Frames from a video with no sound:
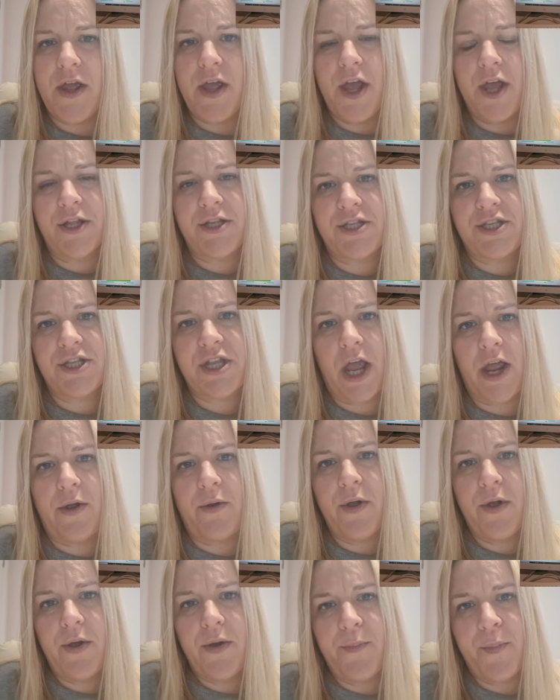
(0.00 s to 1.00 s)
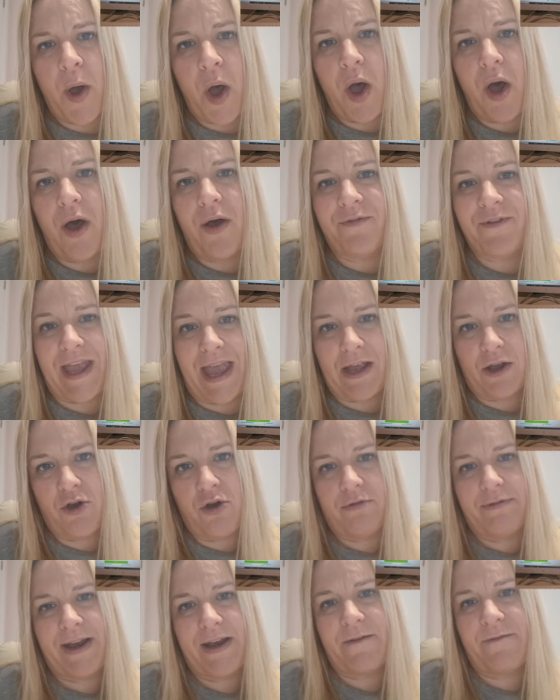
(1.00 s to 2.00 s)
And so part of Get
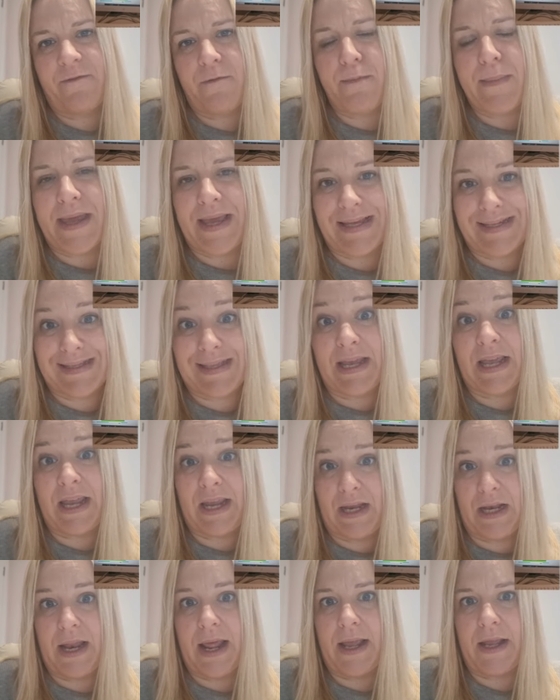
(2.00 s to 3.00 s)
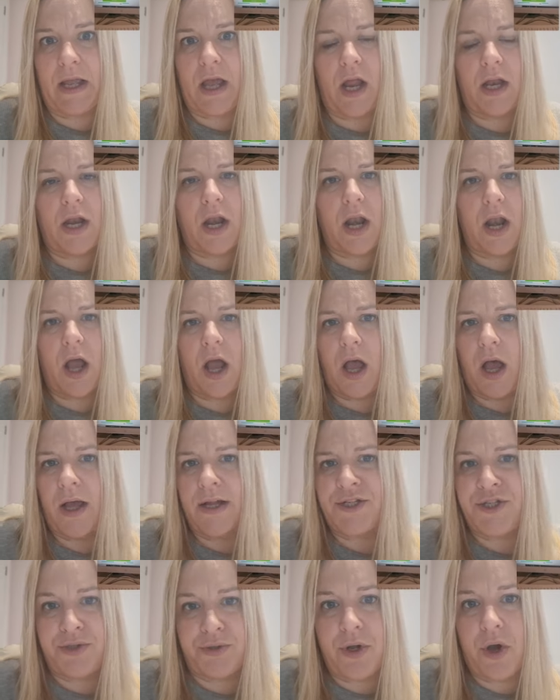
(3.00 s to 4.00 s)
Court Ready for me is the healing, and I
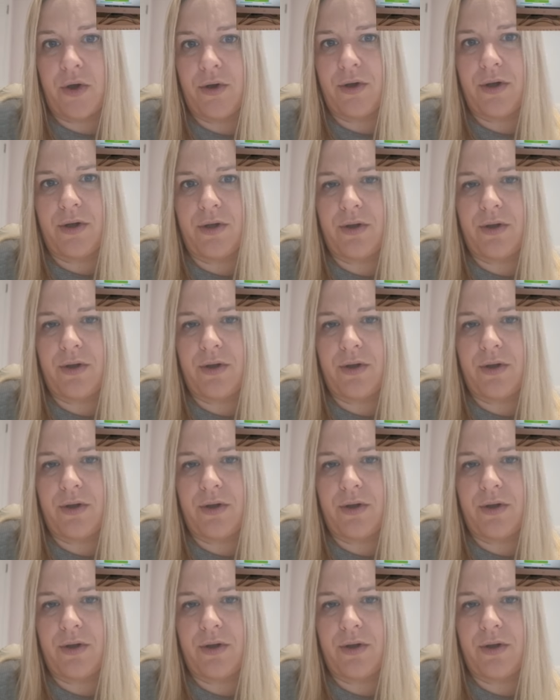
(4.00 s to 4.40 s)
do not